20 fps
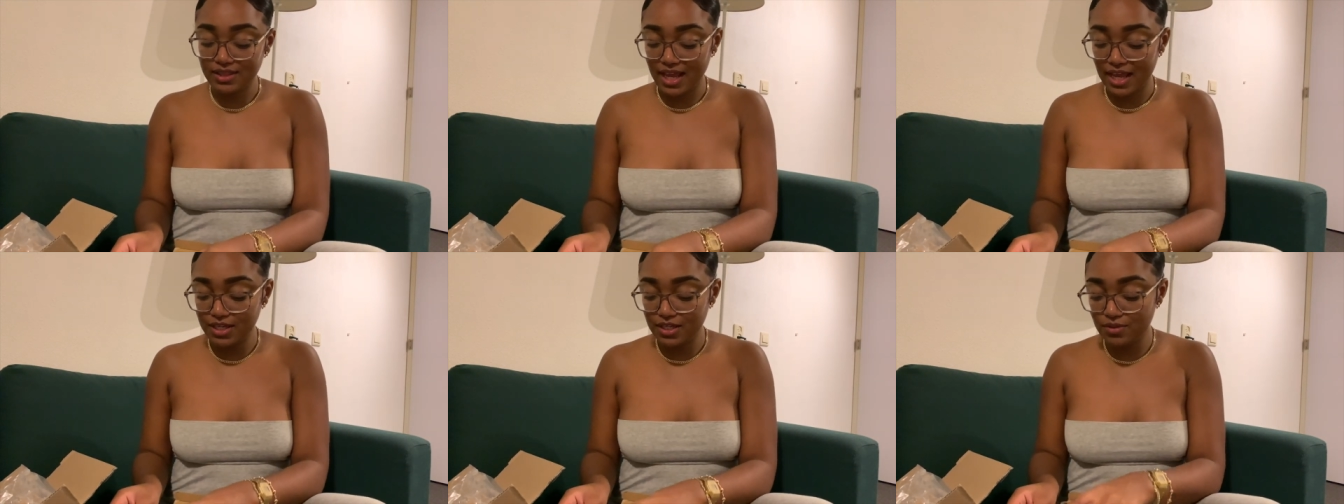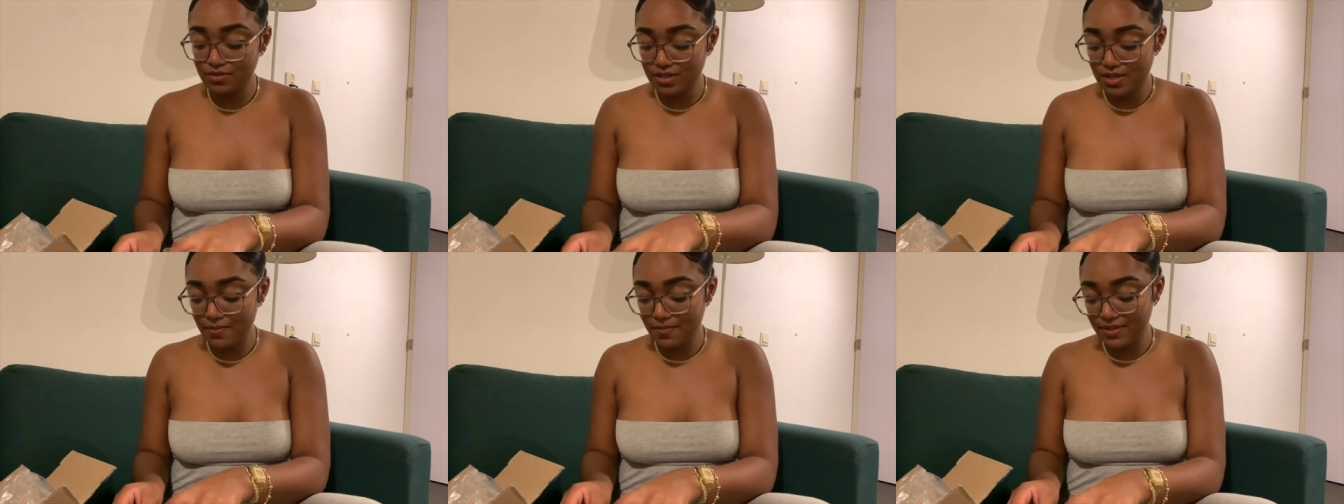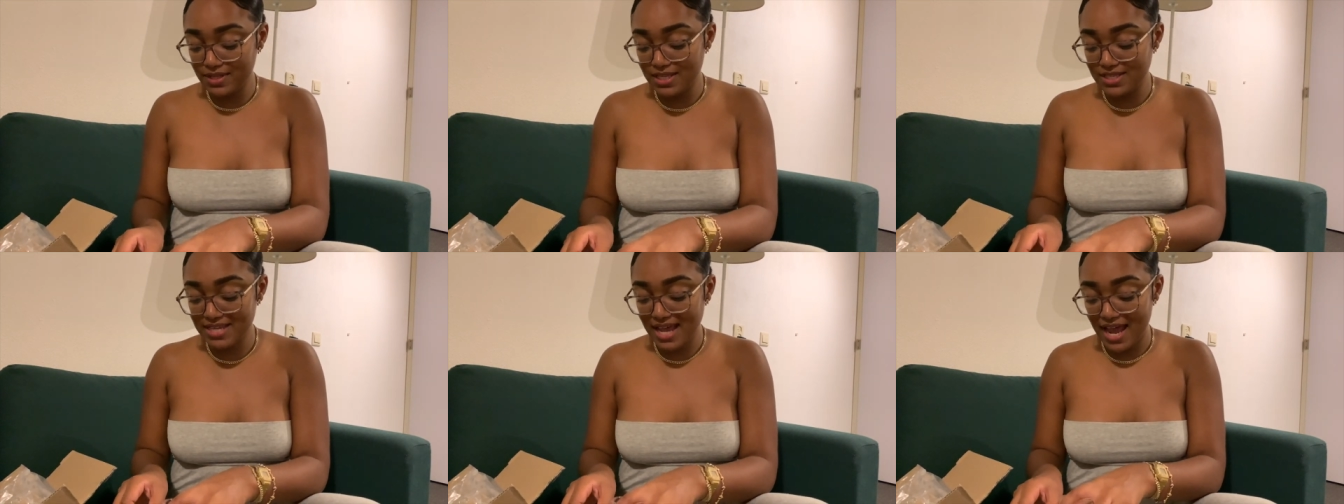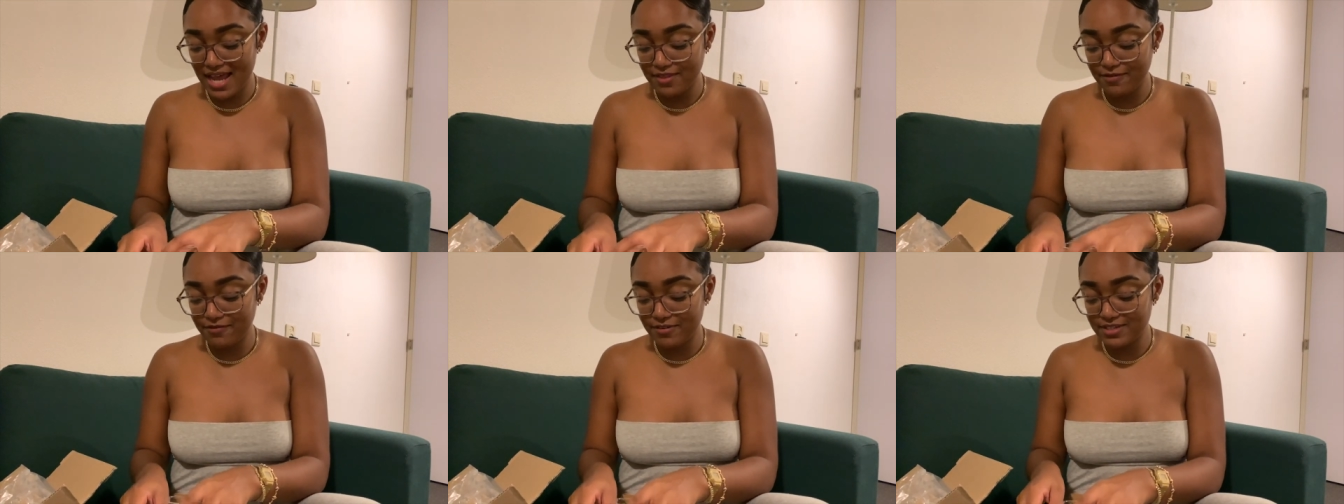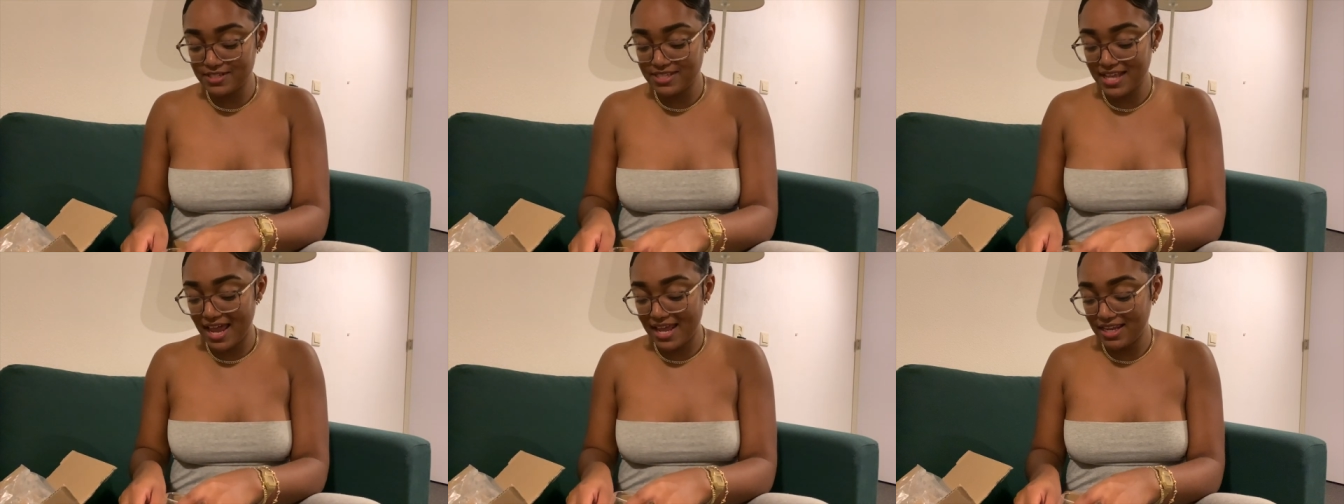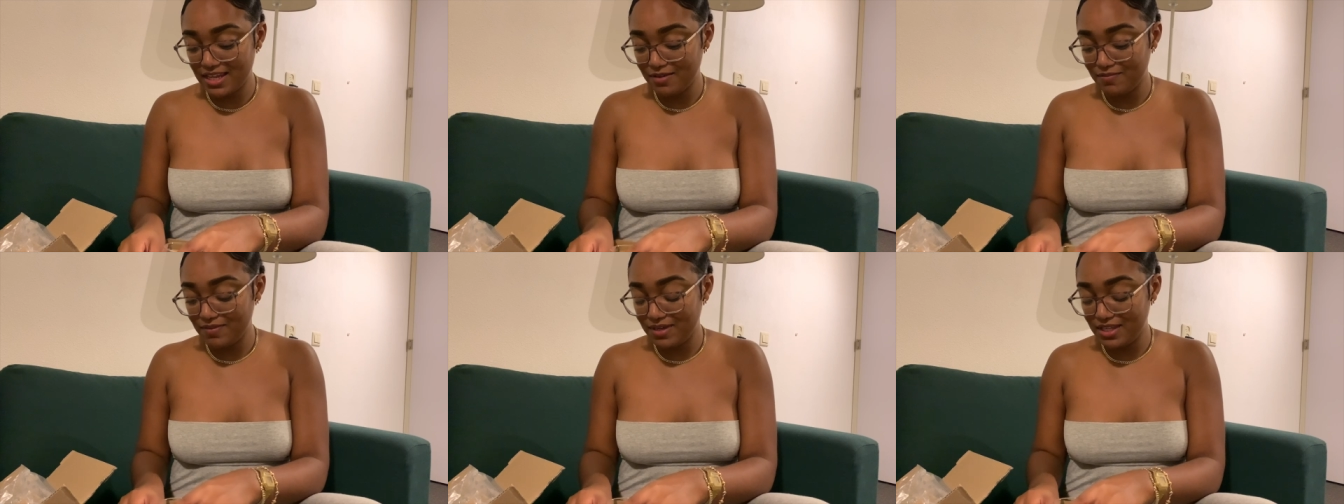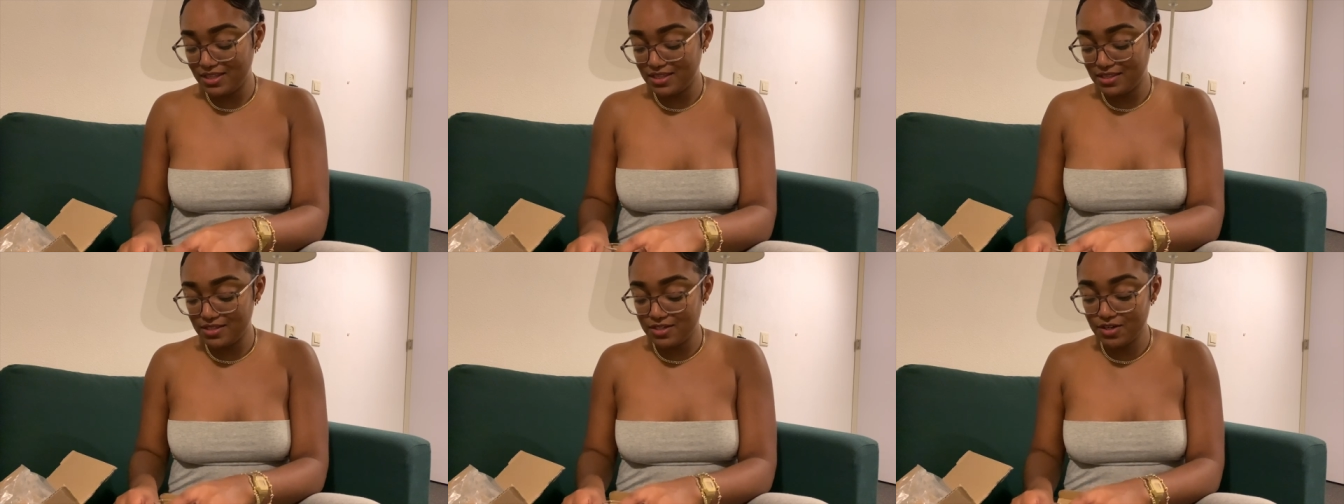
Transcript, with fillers: Thank you, Tipo Design, for sending me